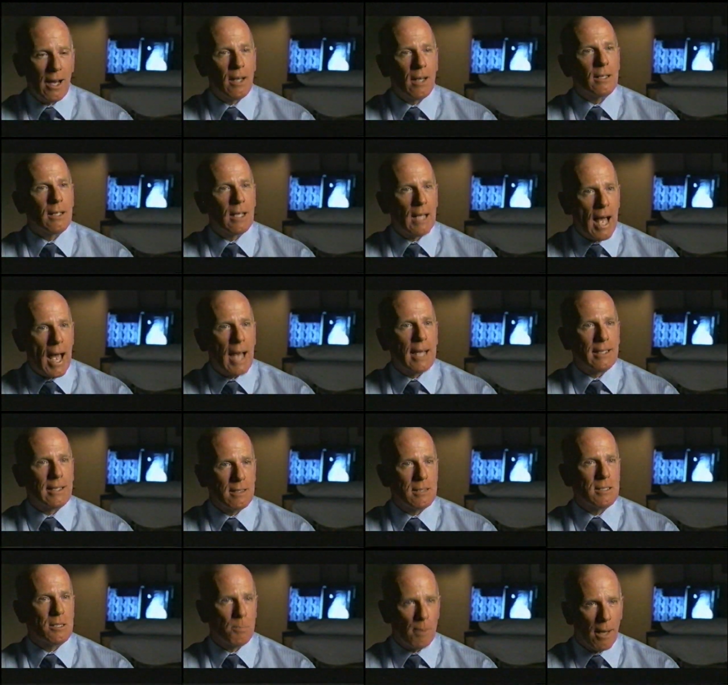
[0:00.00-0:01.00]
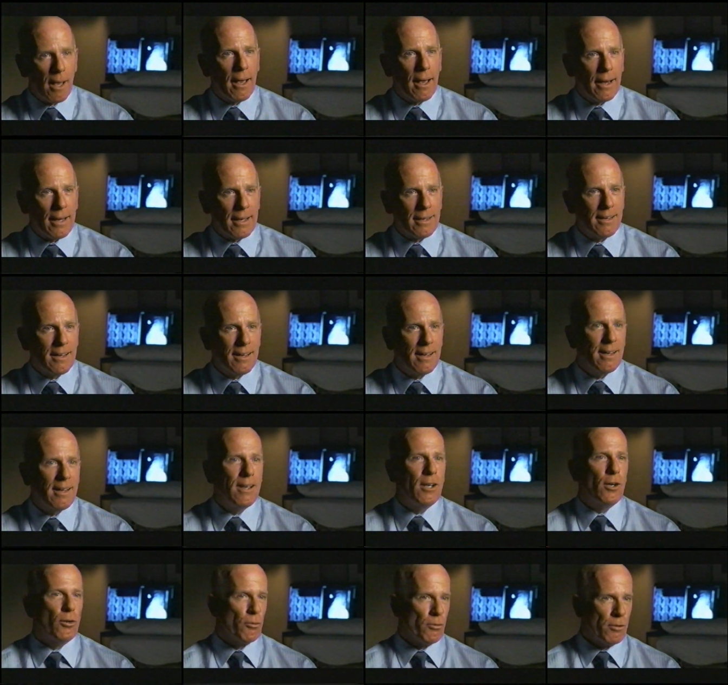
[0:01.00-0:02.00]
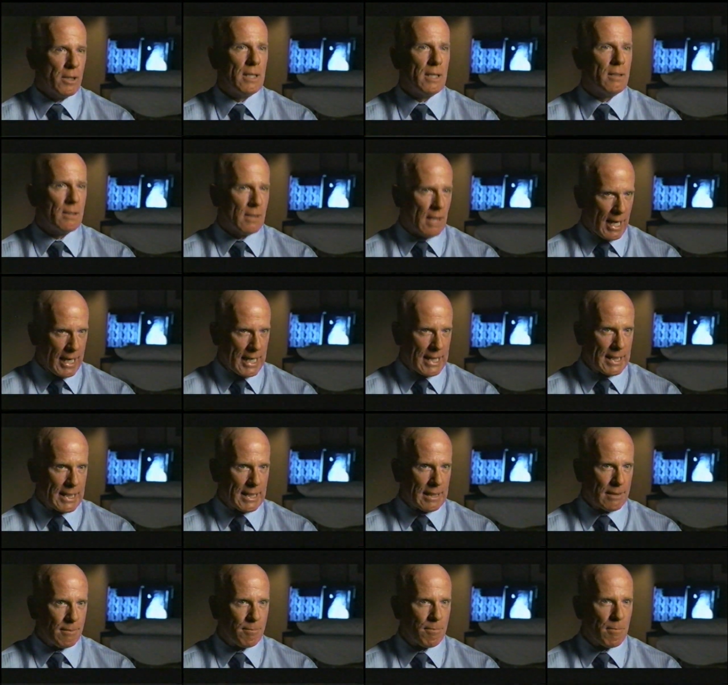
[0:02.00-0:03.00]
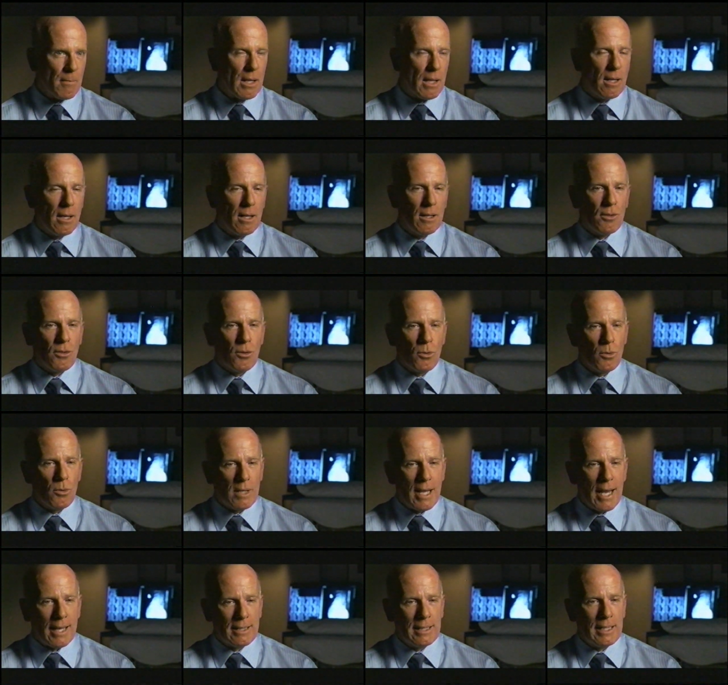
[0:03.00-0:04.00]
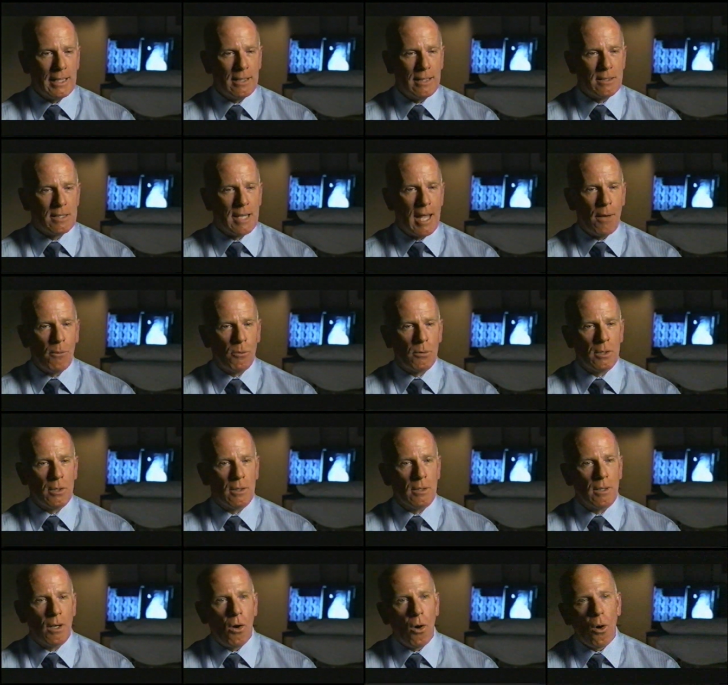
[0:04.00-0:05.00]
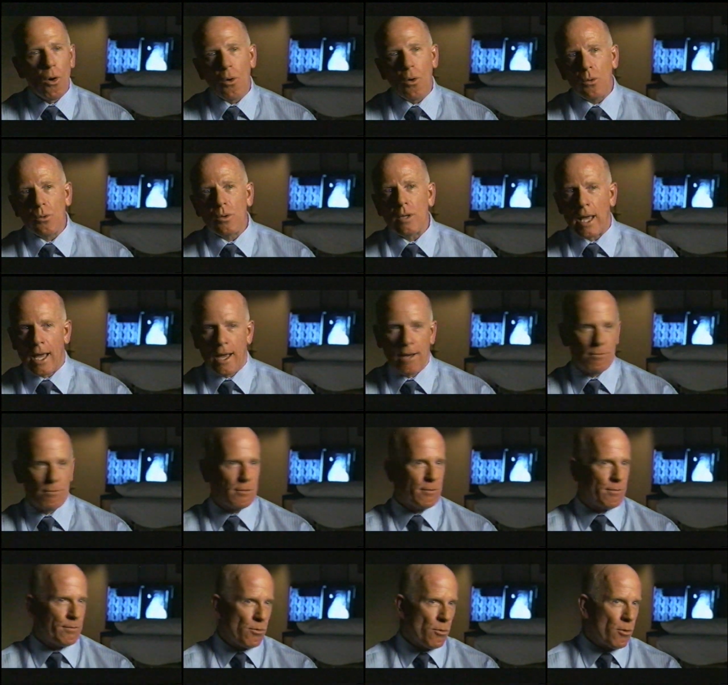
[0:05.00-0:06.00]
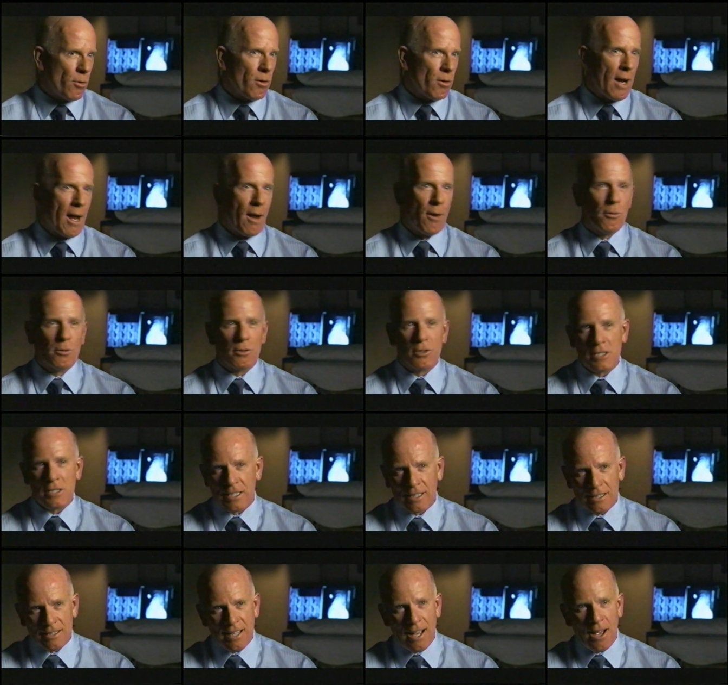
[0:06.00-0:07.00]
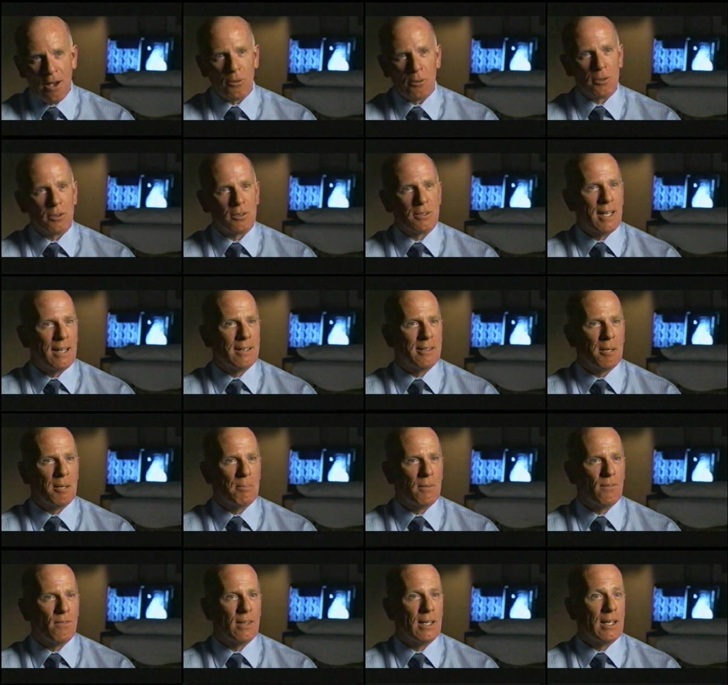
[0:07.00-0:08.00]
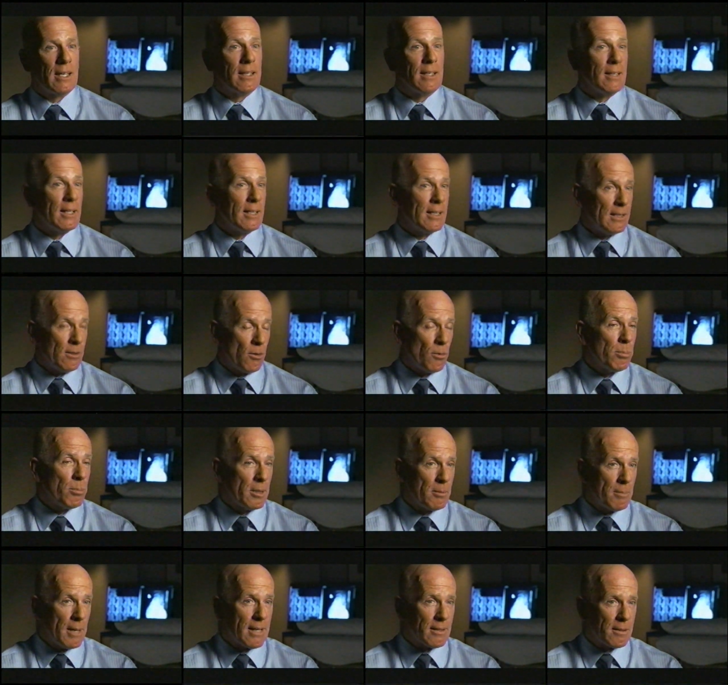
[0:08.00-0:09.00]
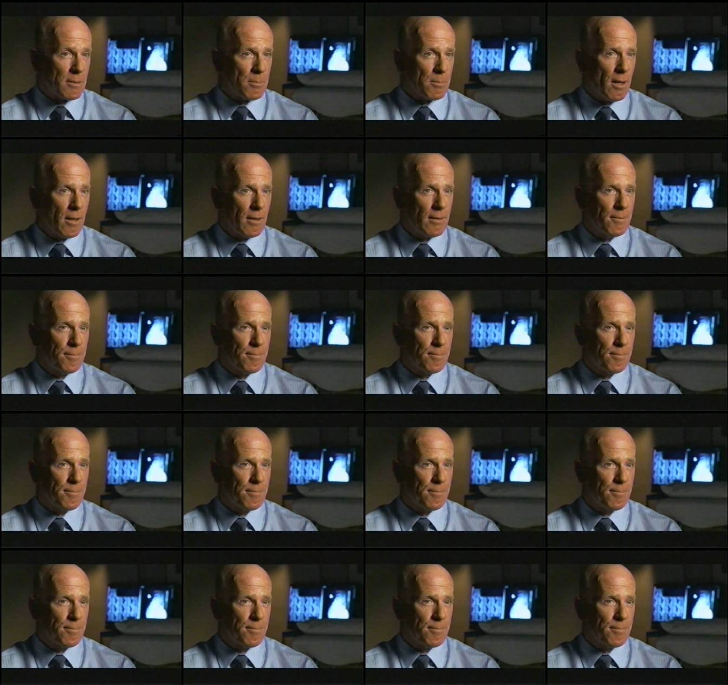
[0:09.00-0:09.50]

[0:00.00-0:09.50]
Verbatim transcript: unlock his spine, realign it, do techniques that would hold that for four hours, six hours, that type of thing, and then he'd go play basketball.